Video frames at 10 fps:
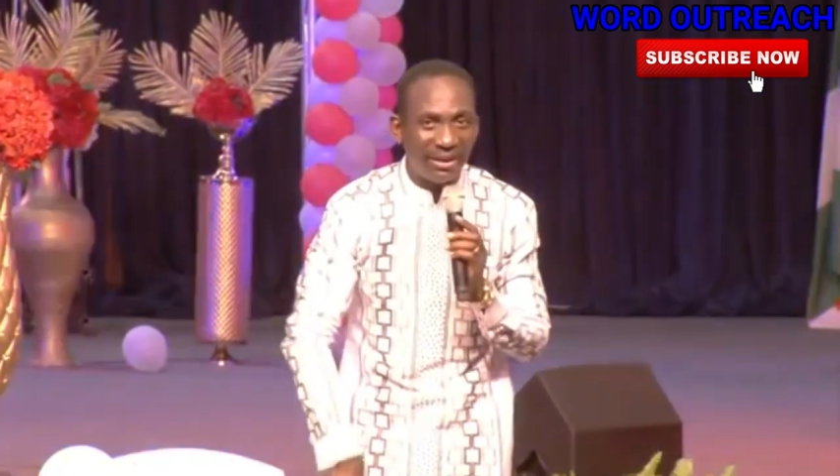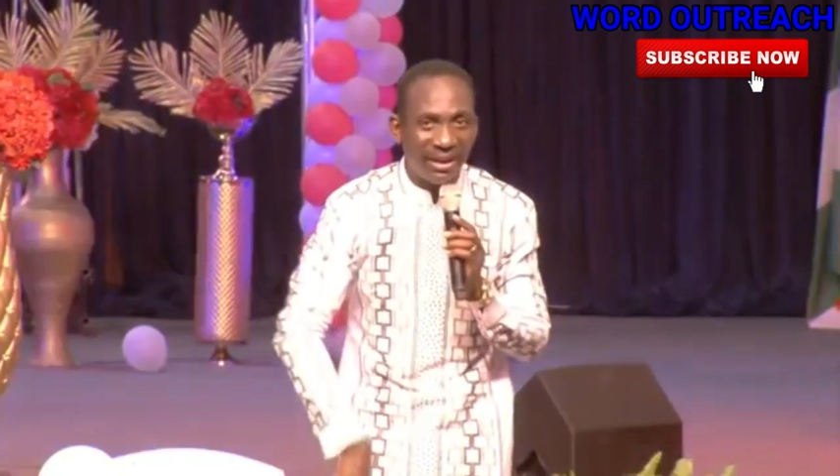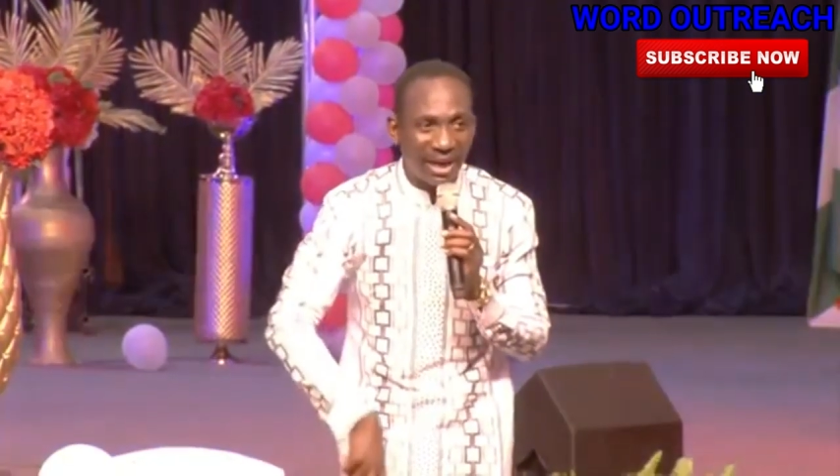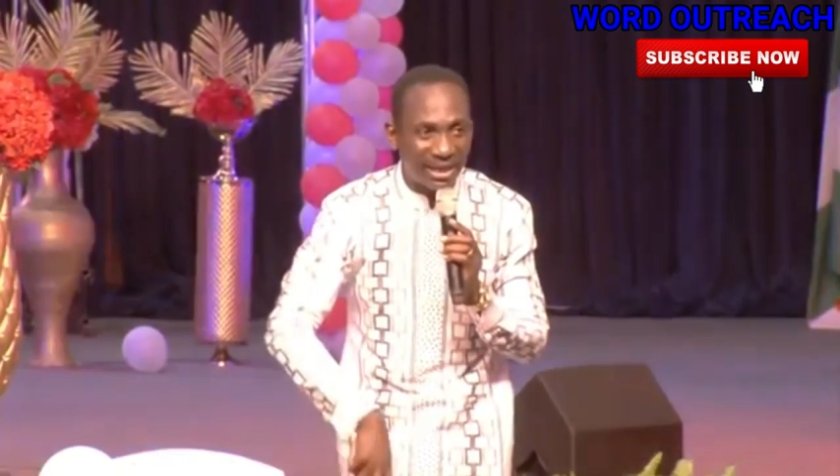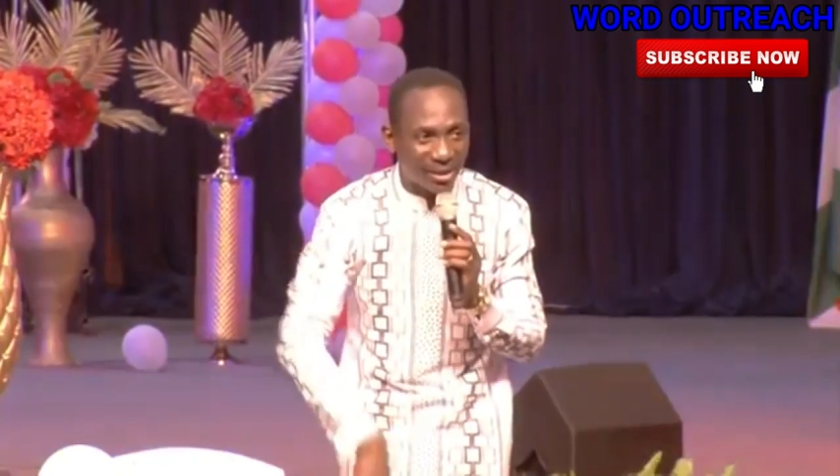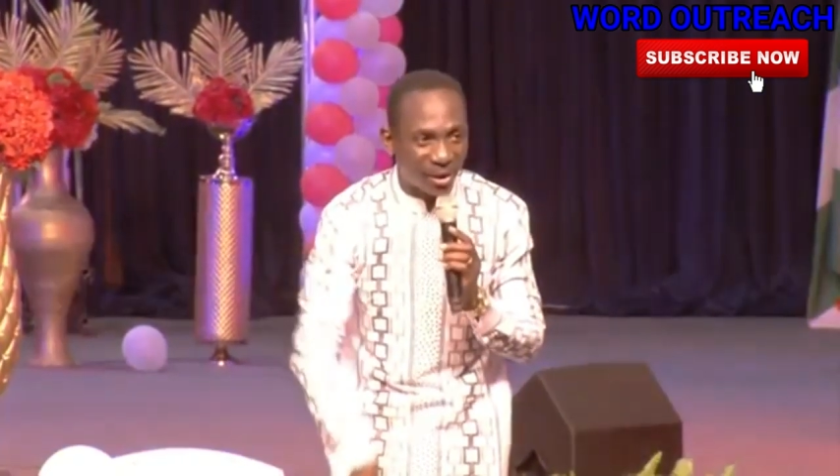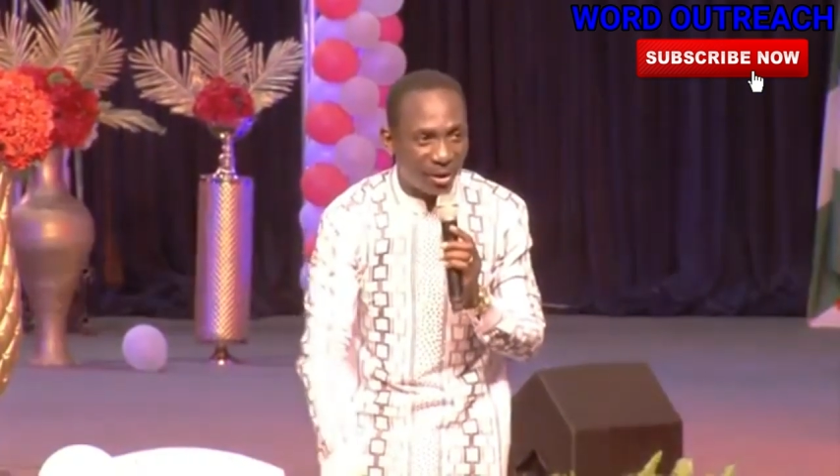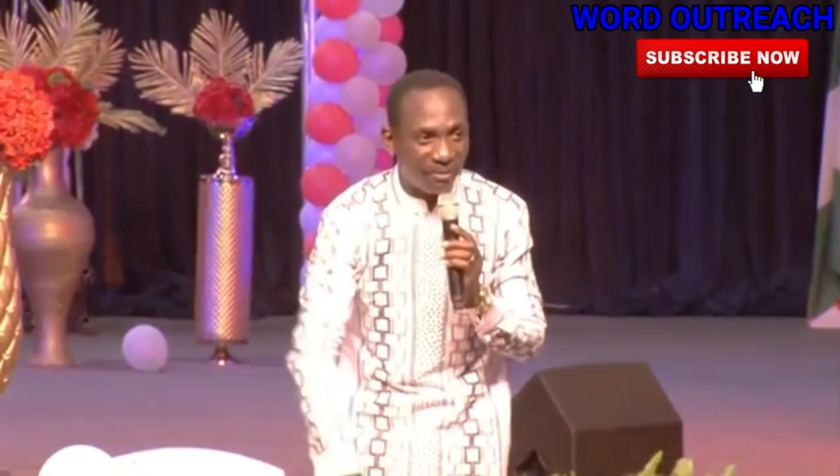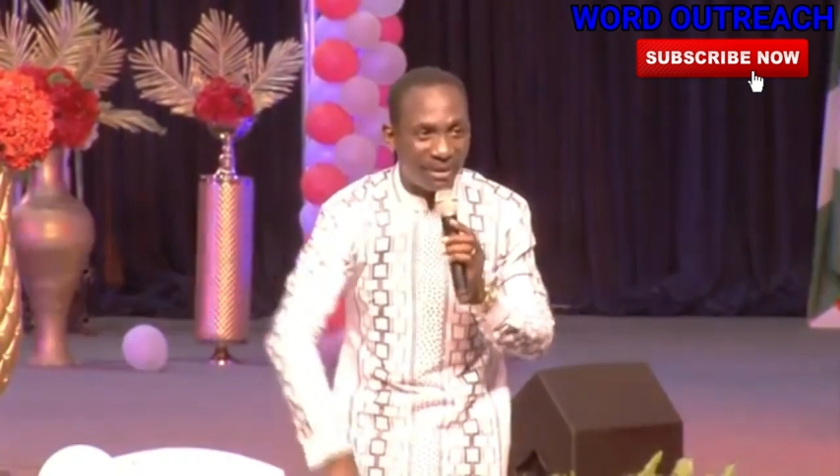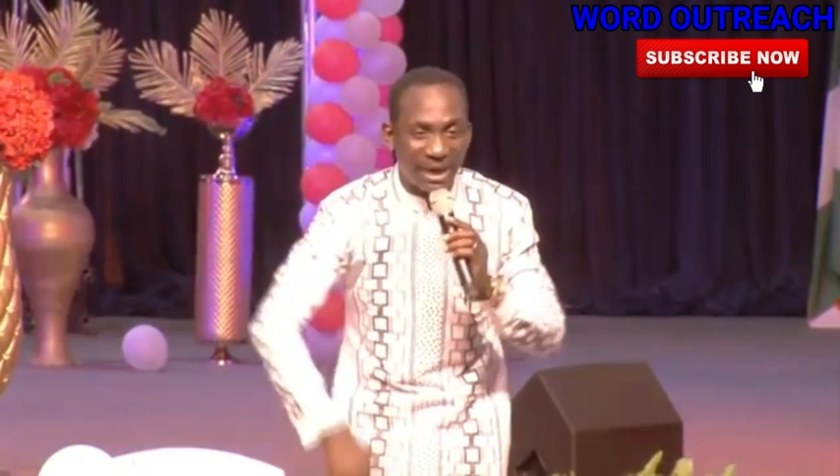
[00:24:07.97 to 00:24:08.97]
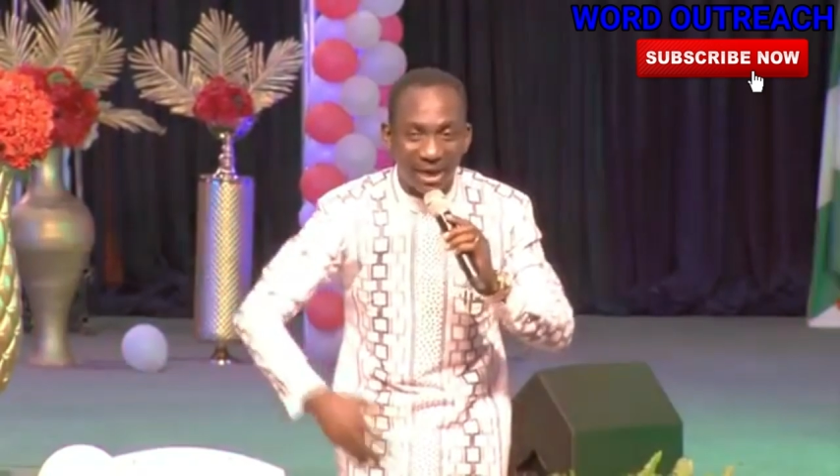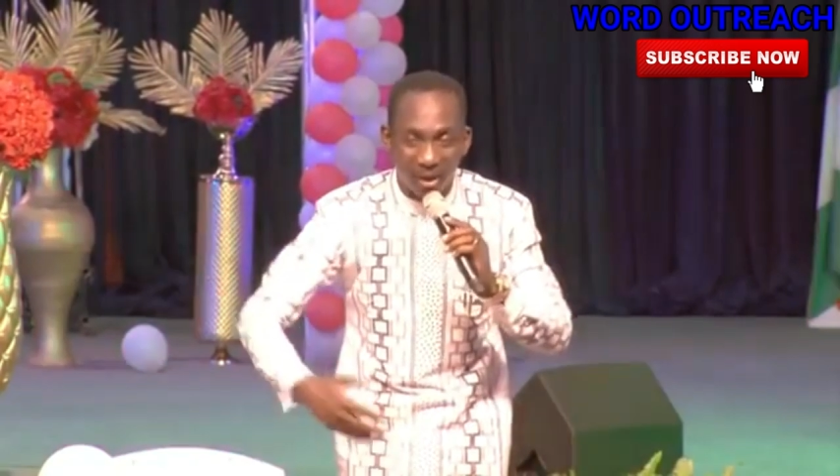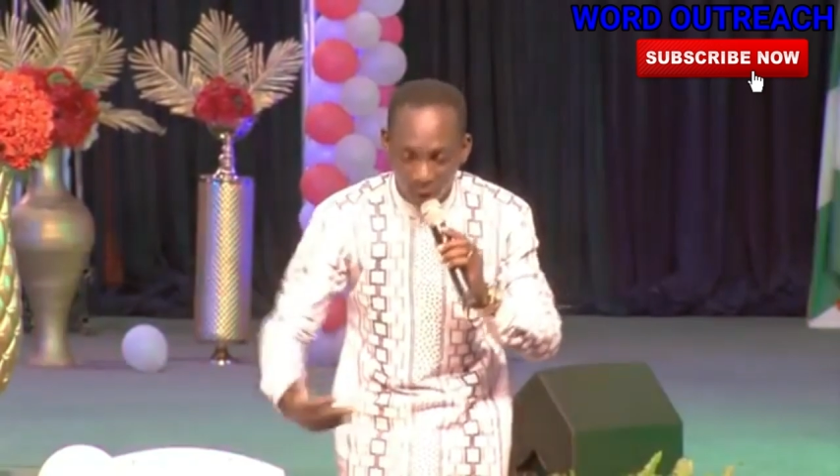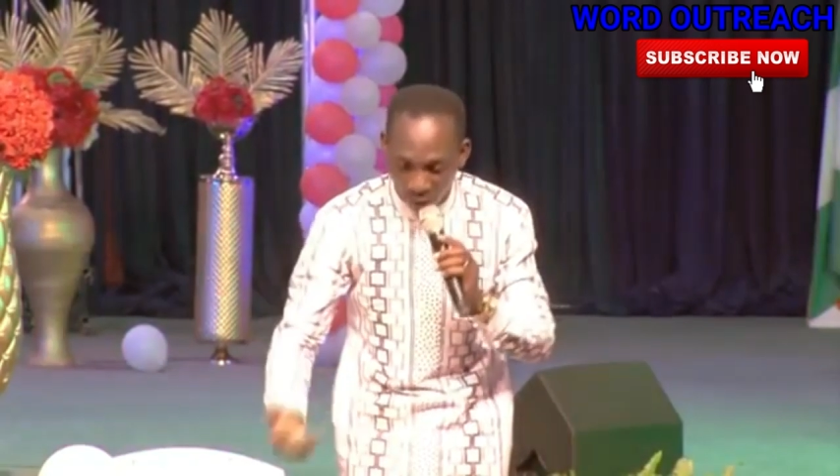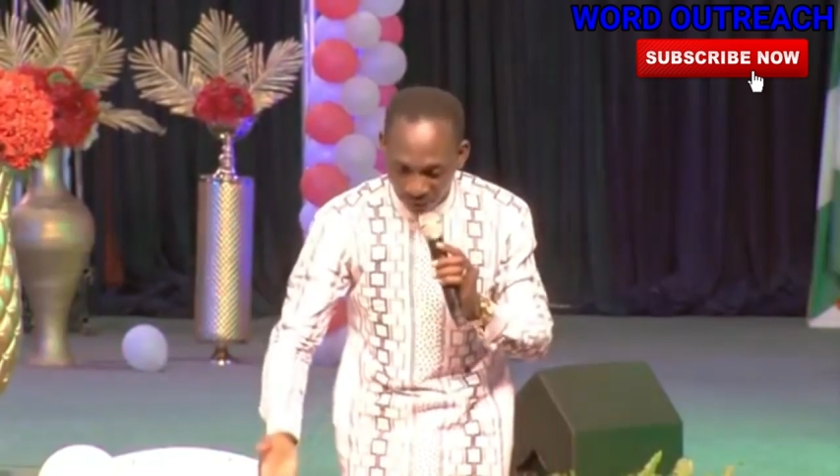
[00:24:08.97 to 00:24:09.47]
has come and
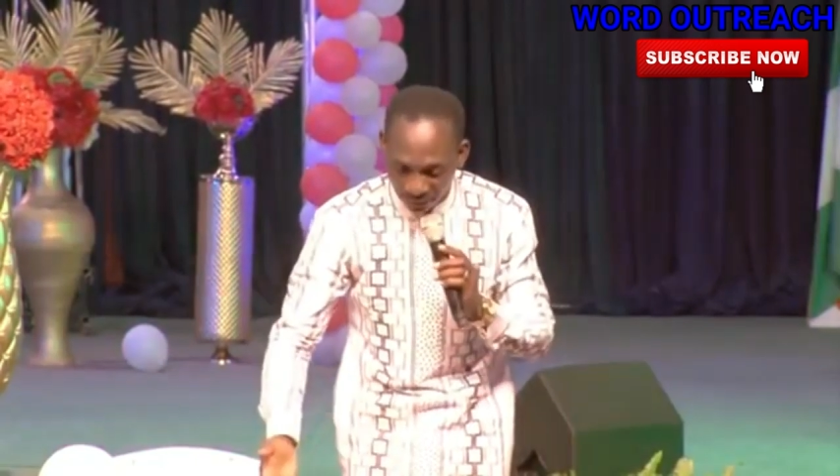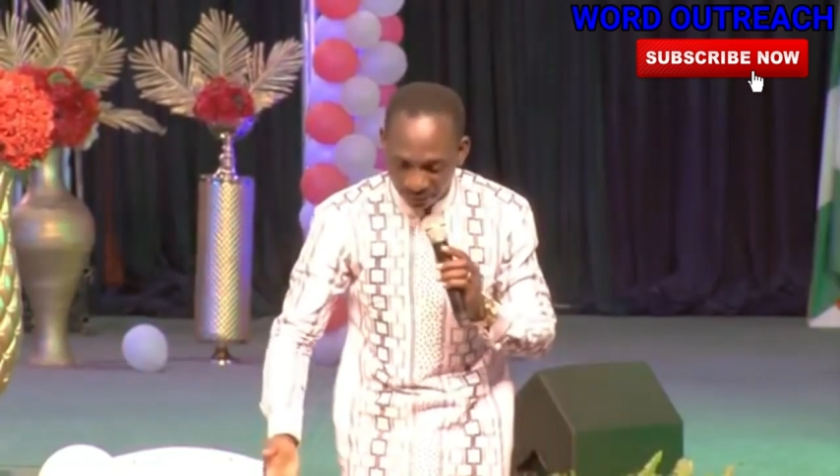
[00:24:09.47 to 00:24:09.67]
gone.